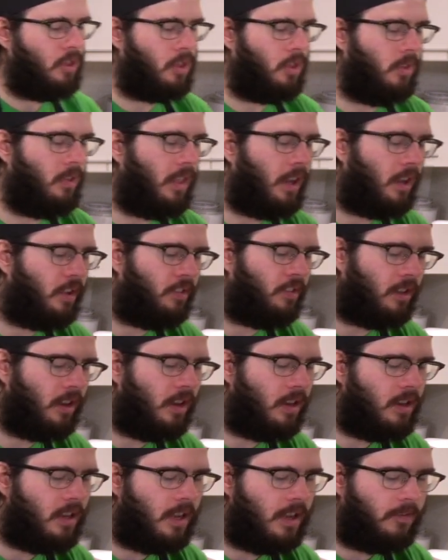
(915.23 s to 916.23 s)
mixture that he's
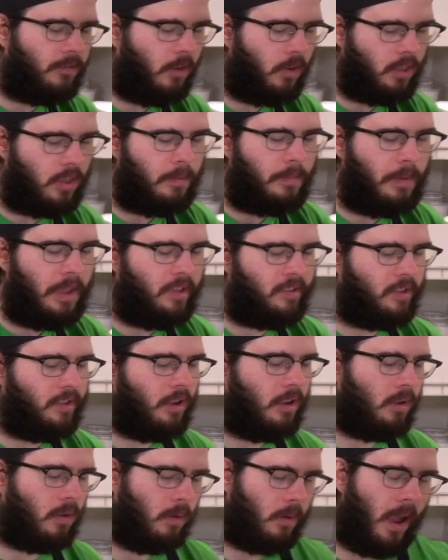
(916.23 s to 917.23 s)
gonna need for the pizza
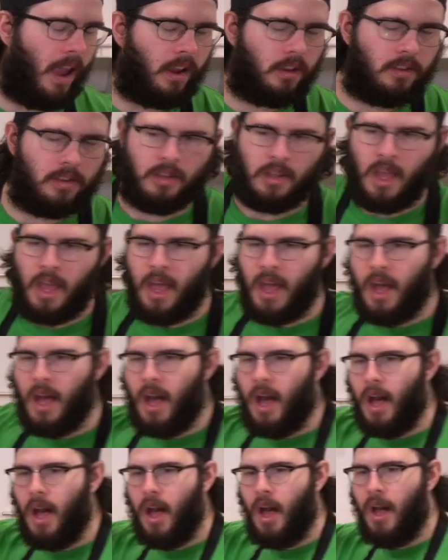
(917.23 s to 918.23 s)
dough, correct?
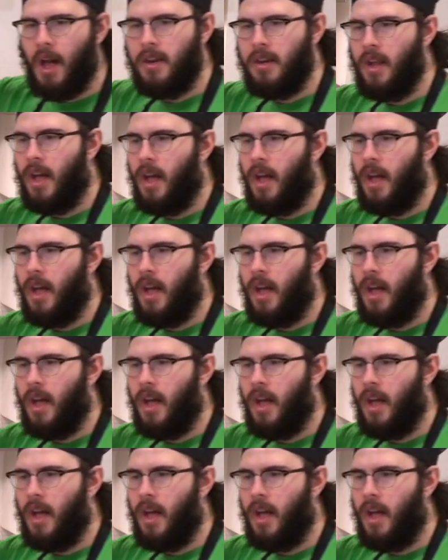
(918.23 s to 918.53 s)
Uh,